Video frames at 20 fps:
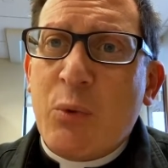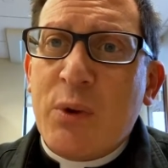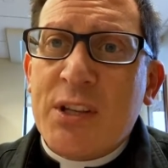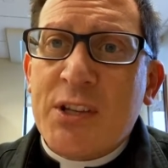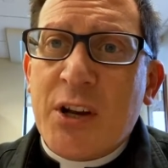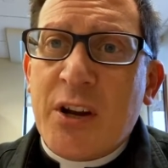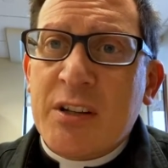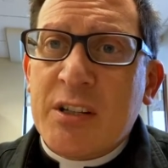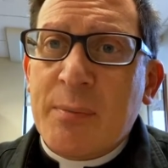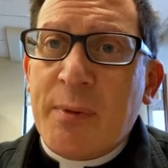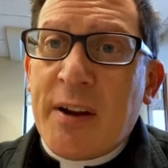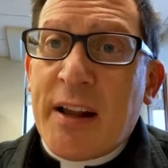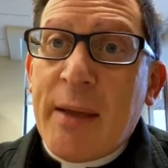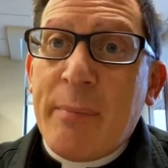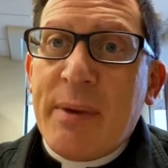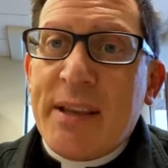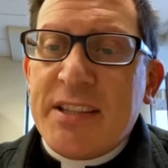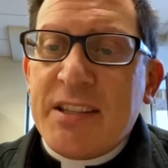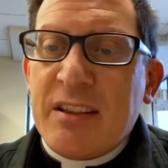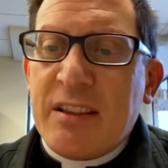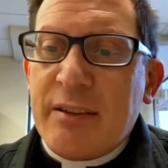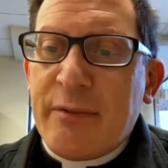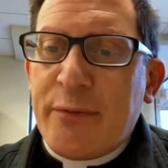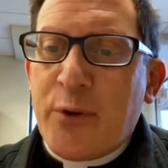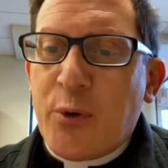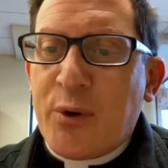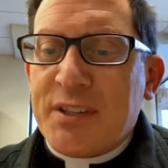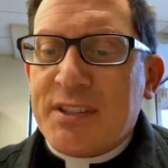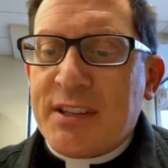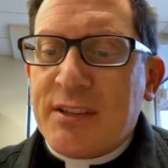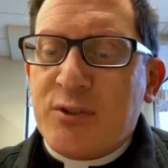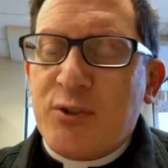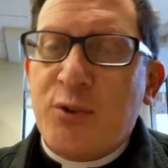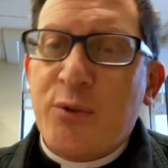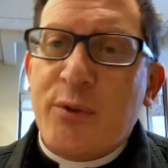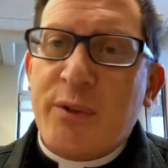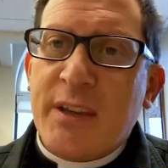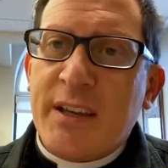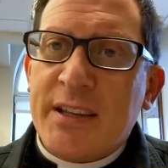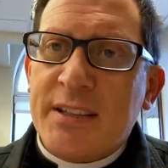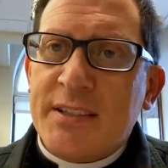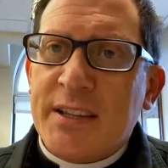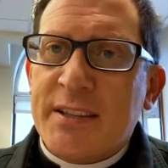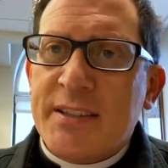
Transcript: we talked about. I basically focused on two things.